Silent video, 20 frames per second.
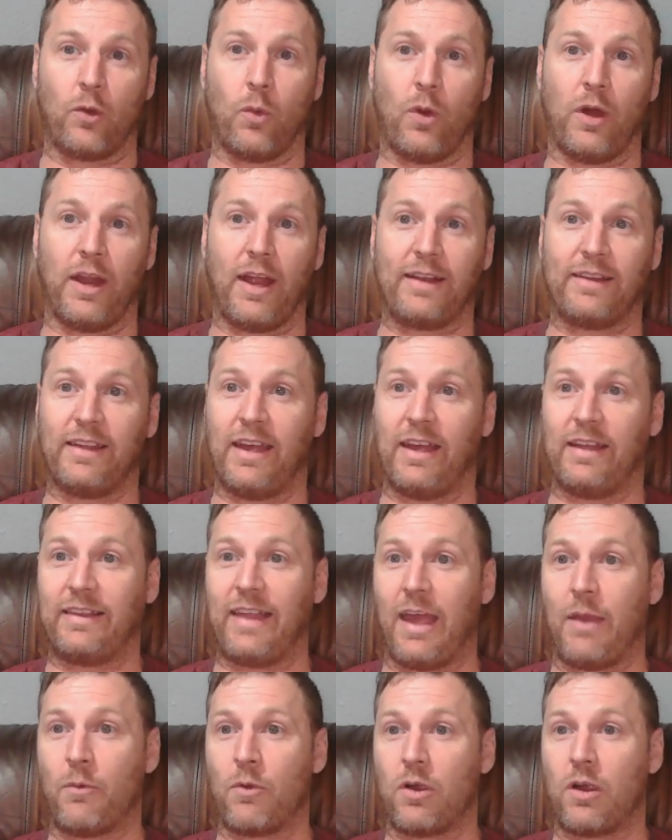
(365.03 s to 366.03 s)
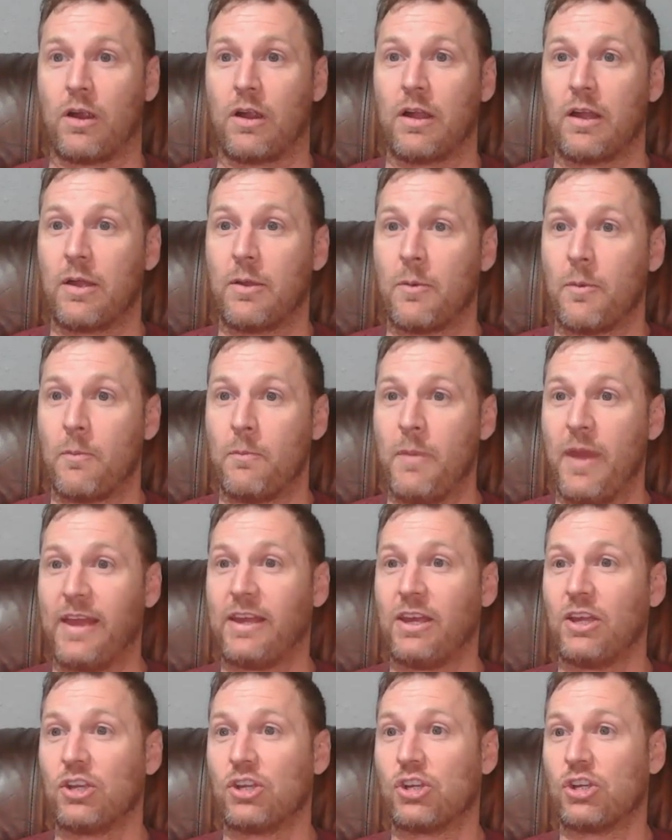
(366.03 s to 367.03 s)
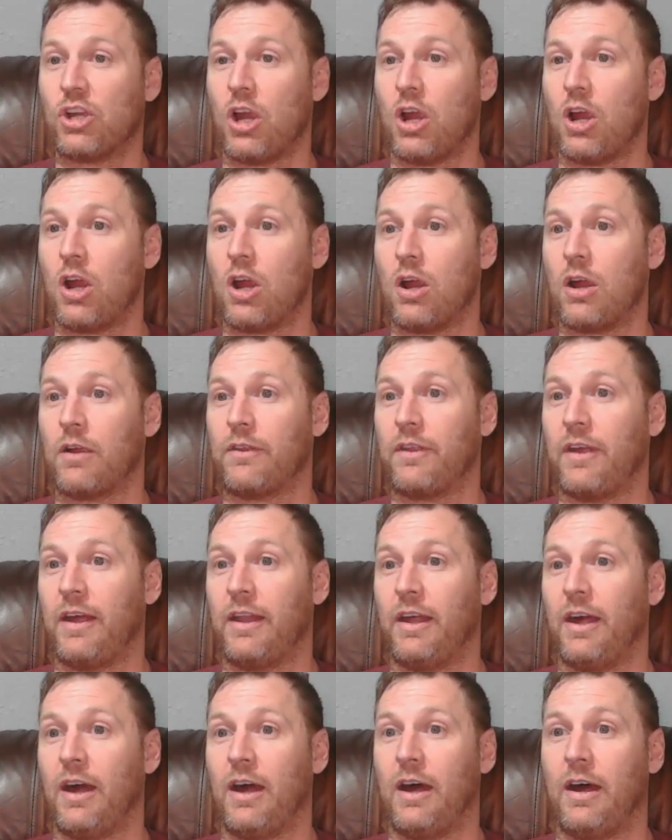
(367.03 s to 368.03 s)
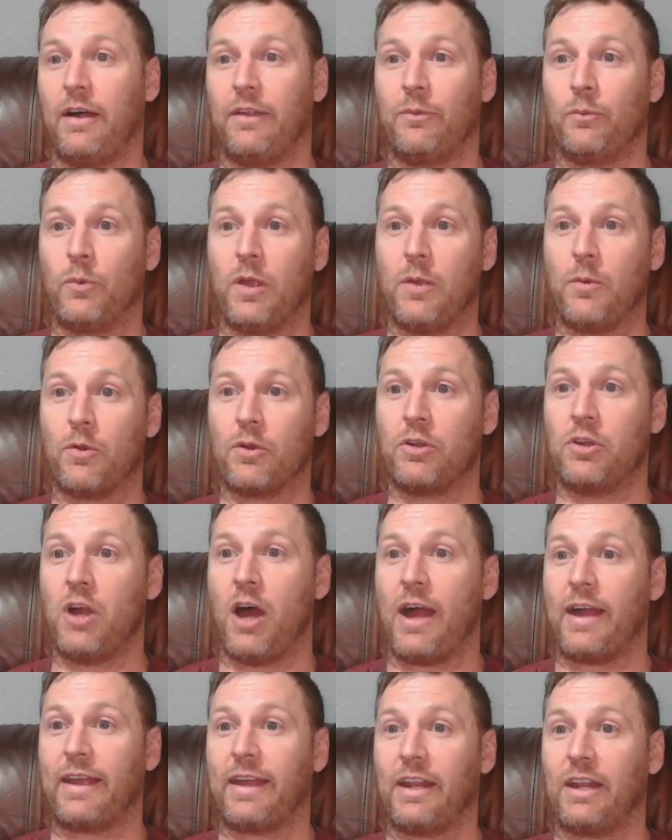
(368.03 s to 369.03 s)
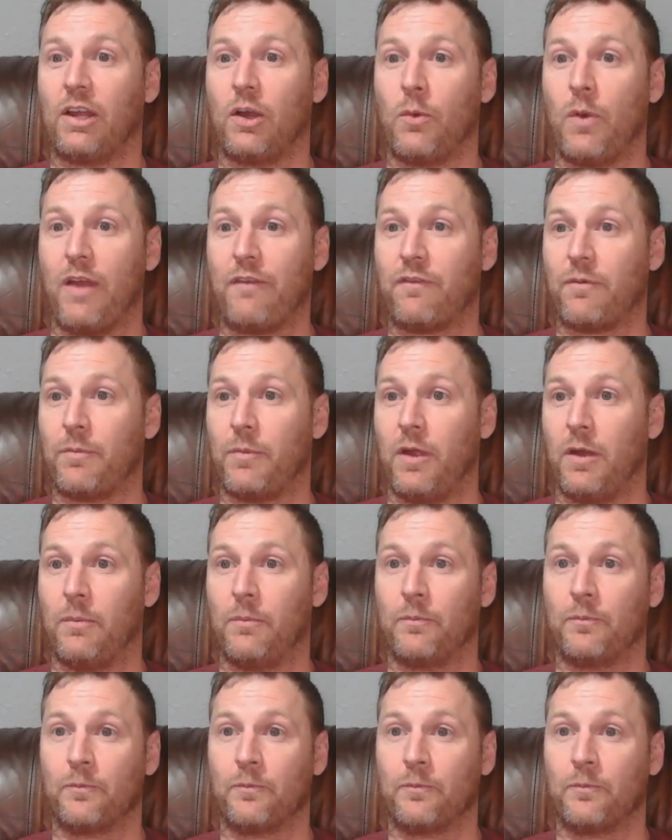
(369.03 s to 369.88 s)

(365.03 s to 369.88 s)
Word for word: what I did, they were making sure that uh, we were not getting away from them.